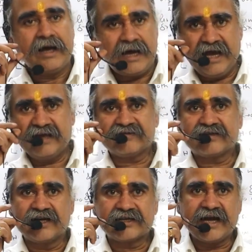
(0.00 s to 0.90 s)
As
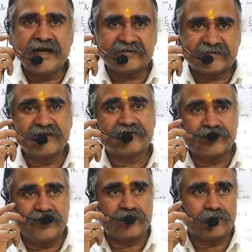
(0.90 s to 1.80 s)
delta x tends
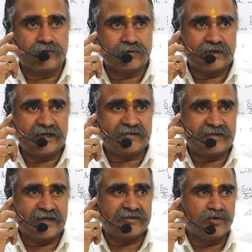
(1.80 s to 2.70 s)
to 0, that is,
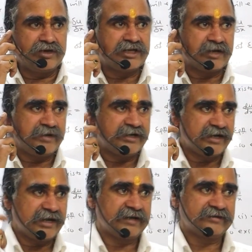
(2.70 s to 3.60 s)
there is no increment
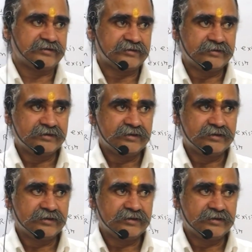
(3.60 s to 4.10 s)
in x,